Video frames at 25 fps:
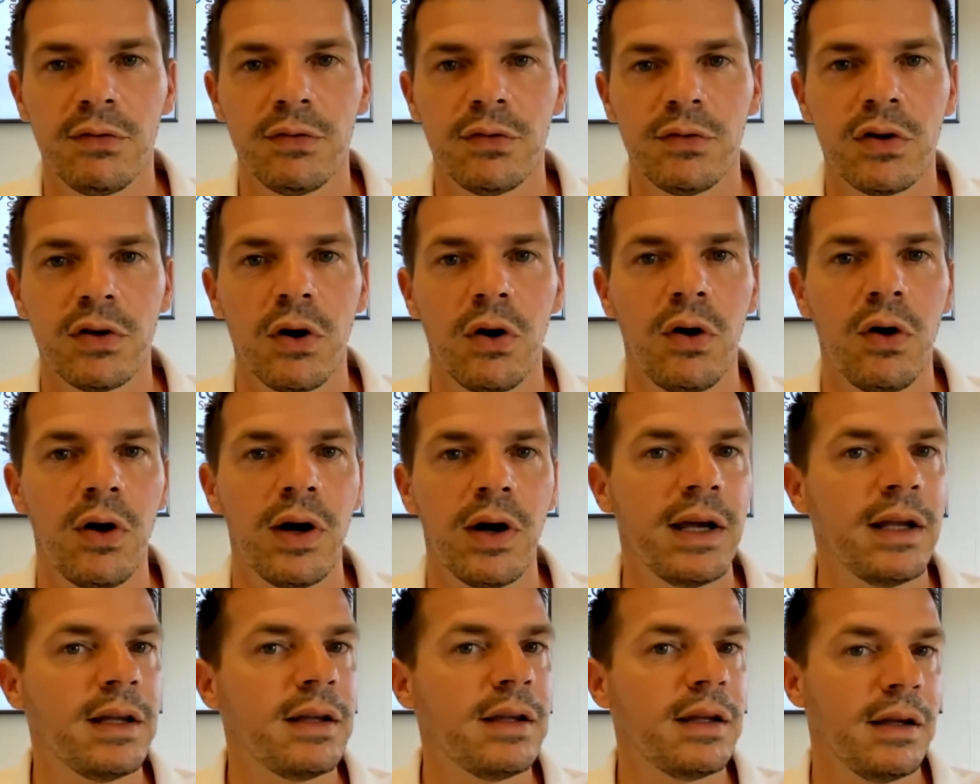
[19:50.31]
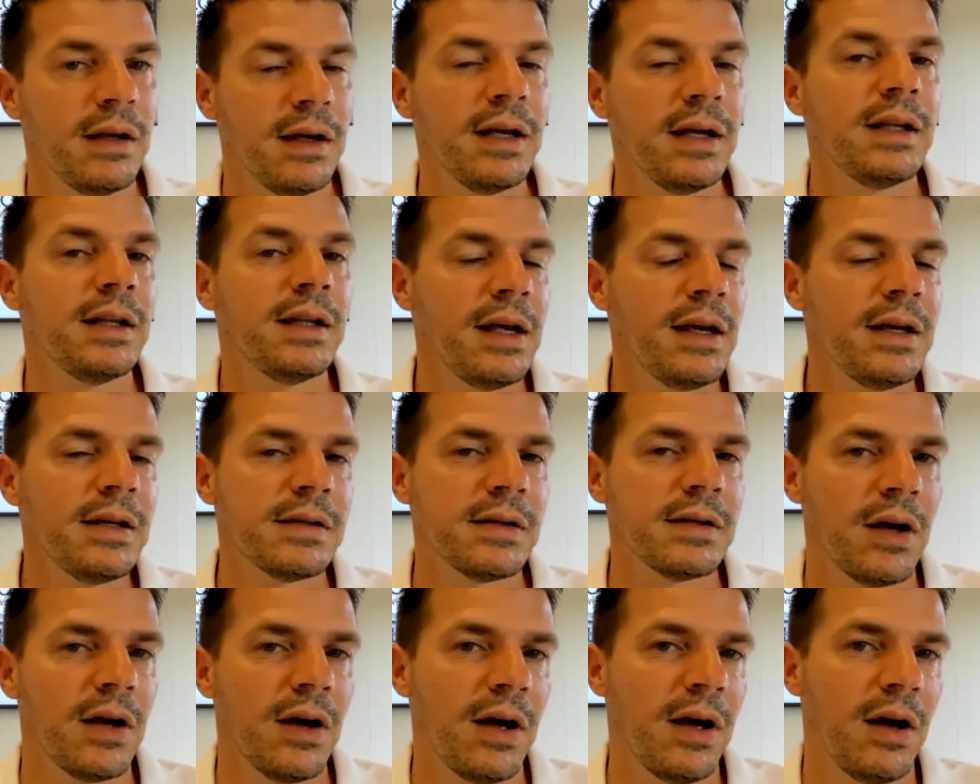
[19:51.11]
So it is
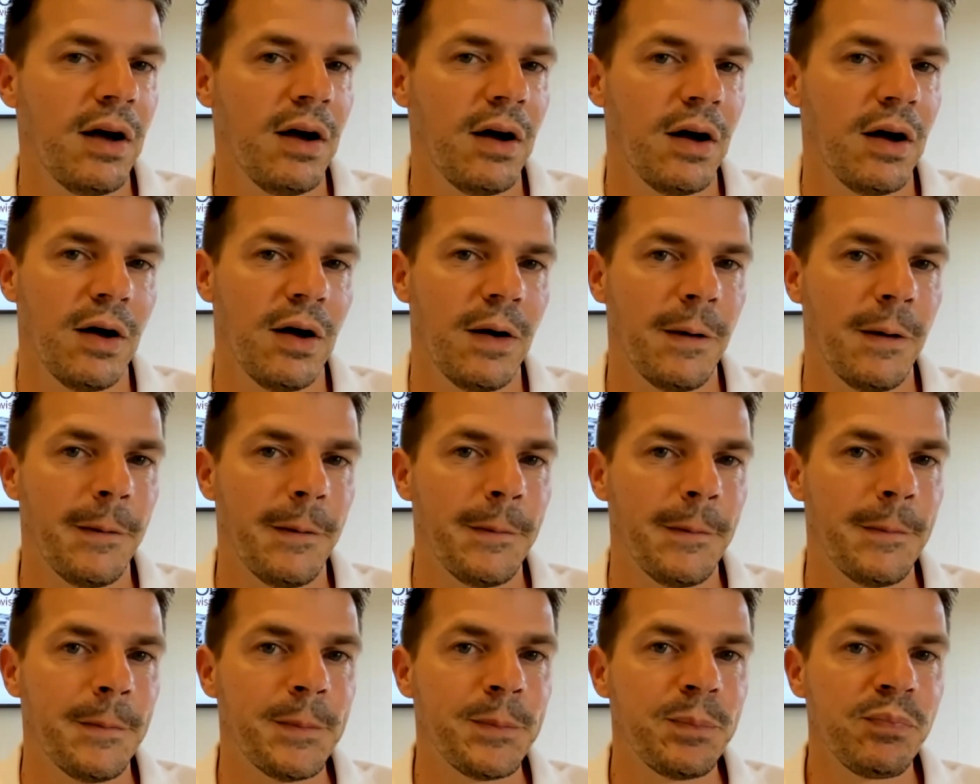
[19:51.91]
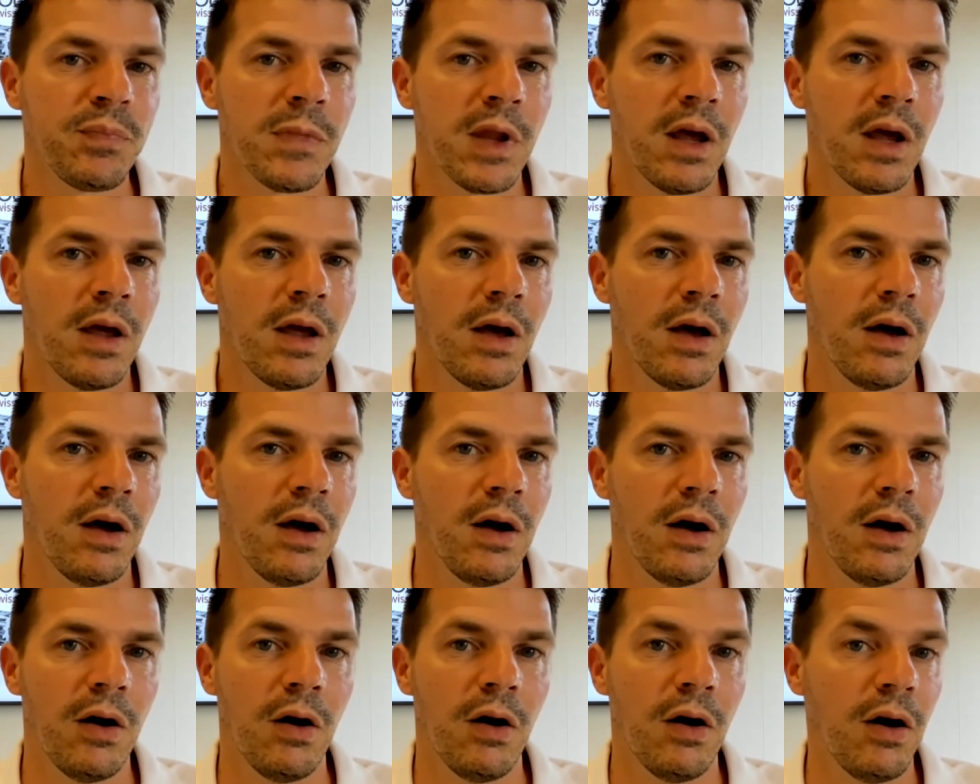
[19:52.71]
an
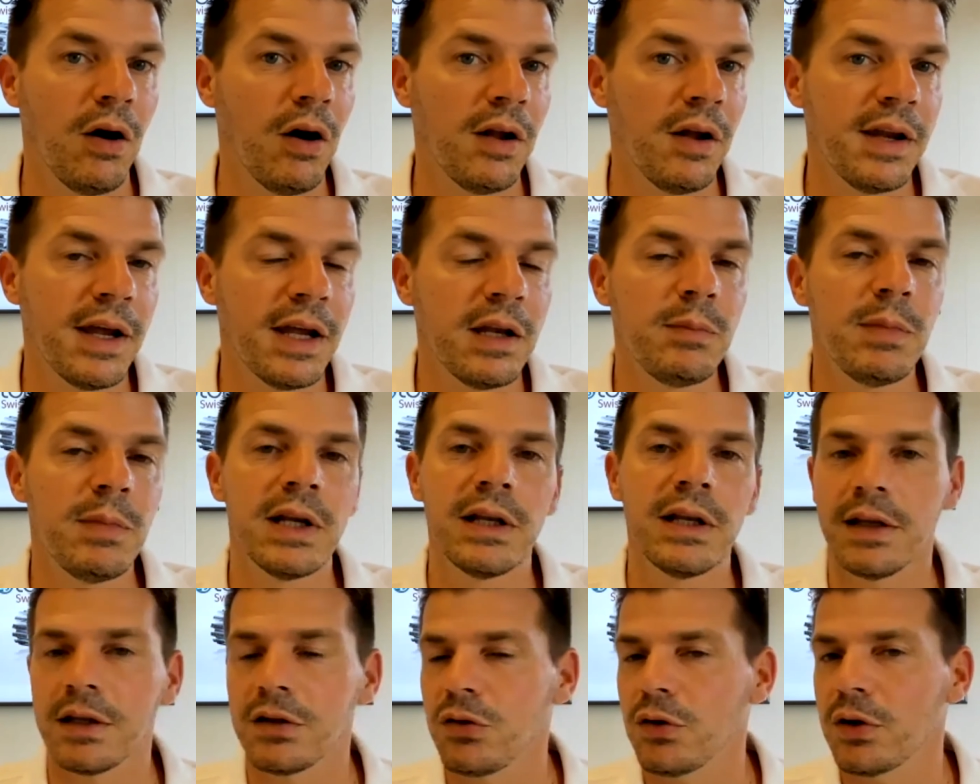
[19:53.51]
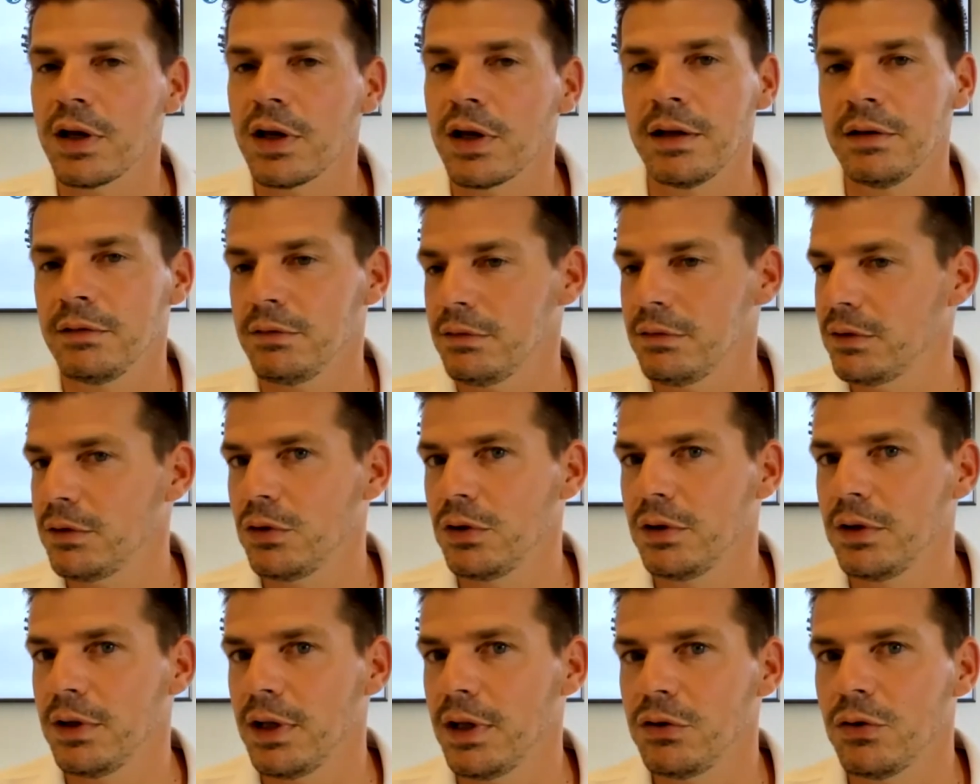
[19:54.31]
end mill that you
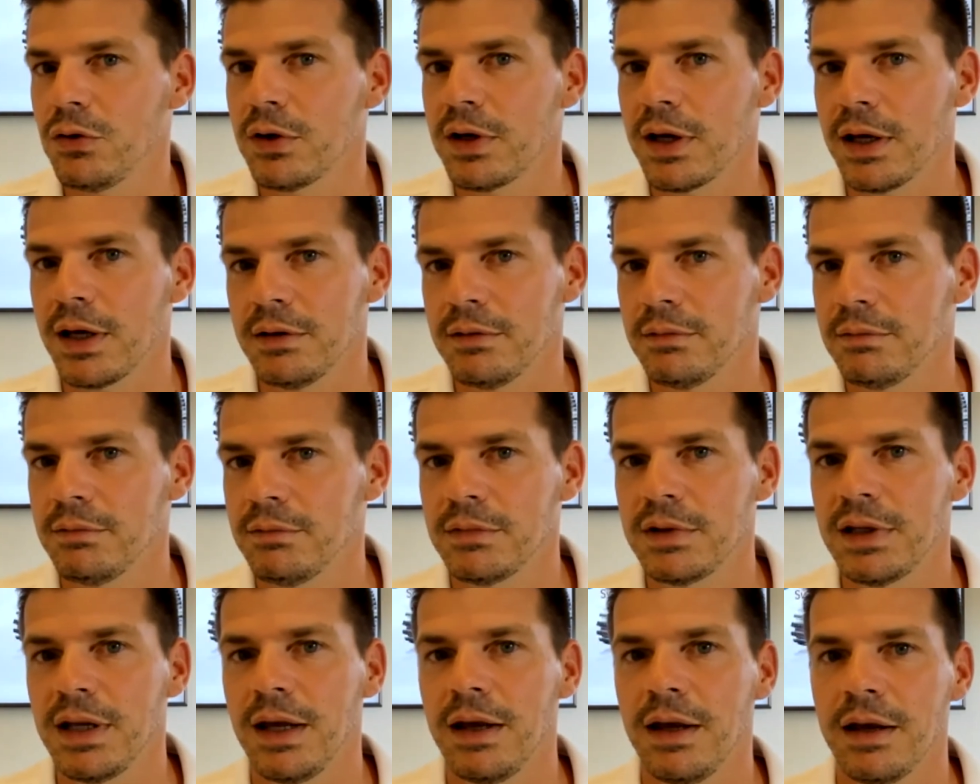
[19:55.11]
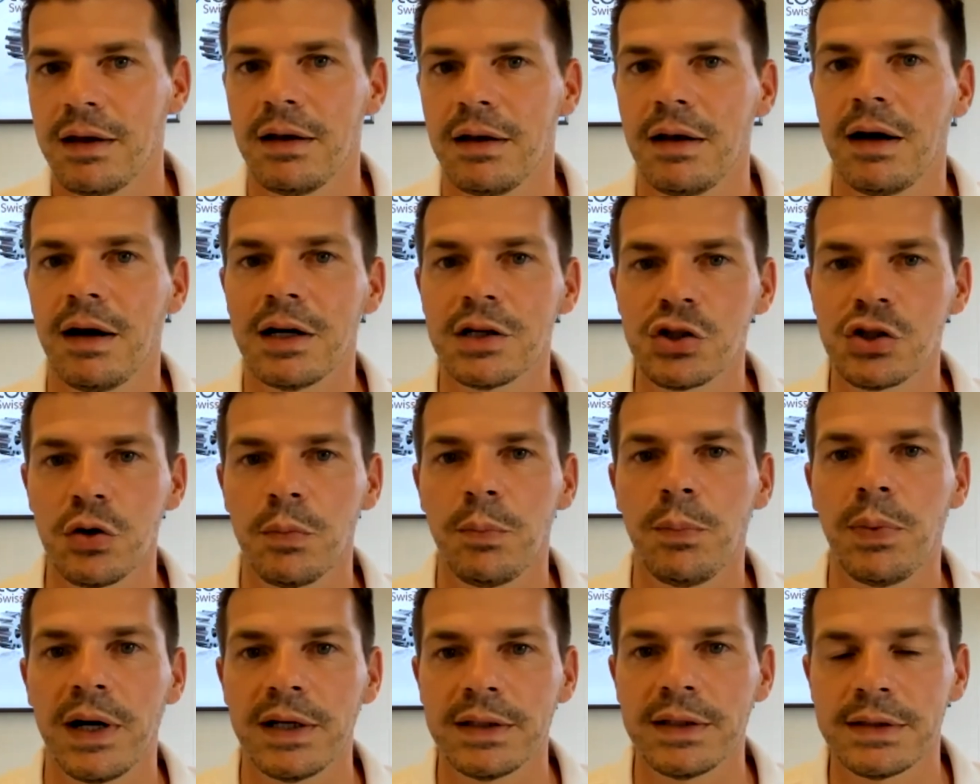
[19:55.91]
can take larger
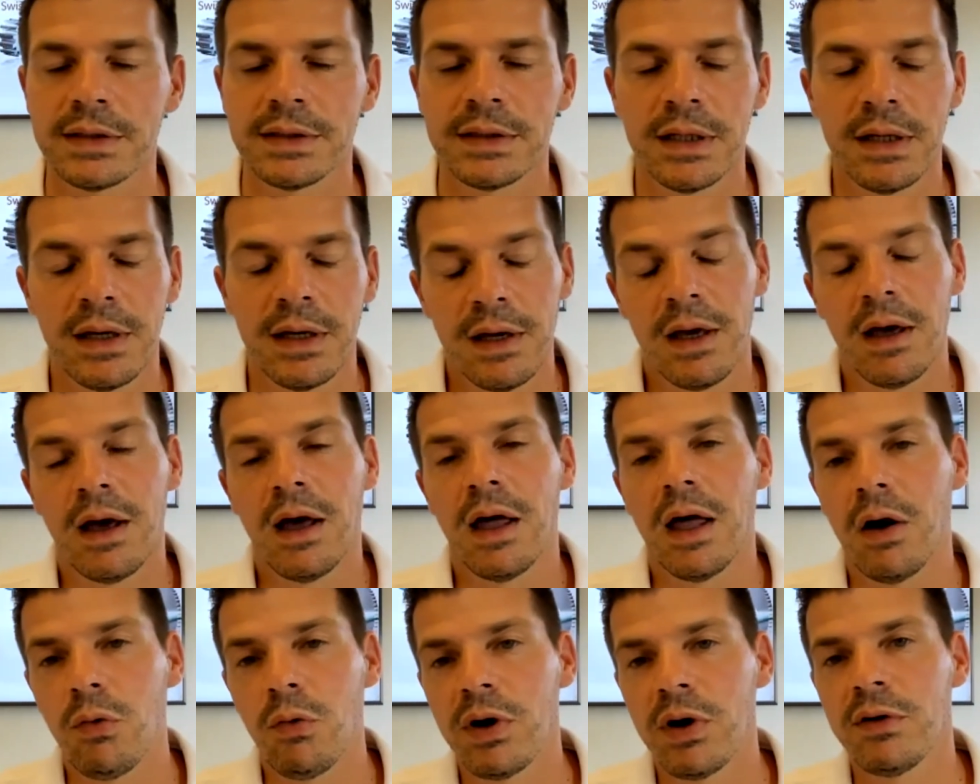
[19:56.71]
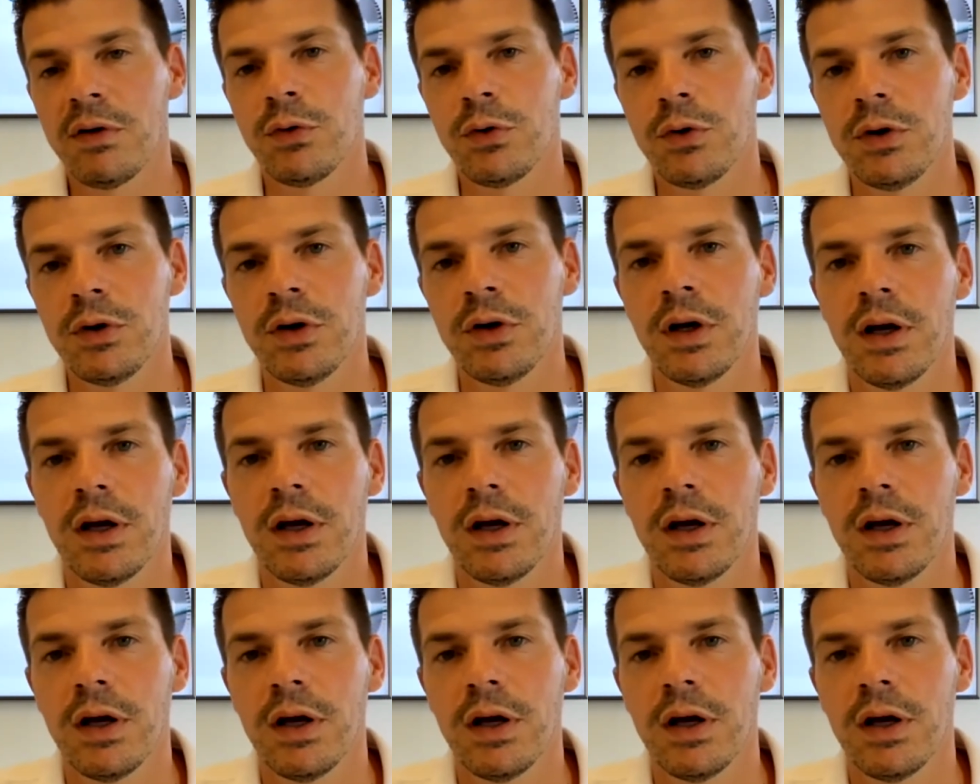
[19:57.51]
pass. However,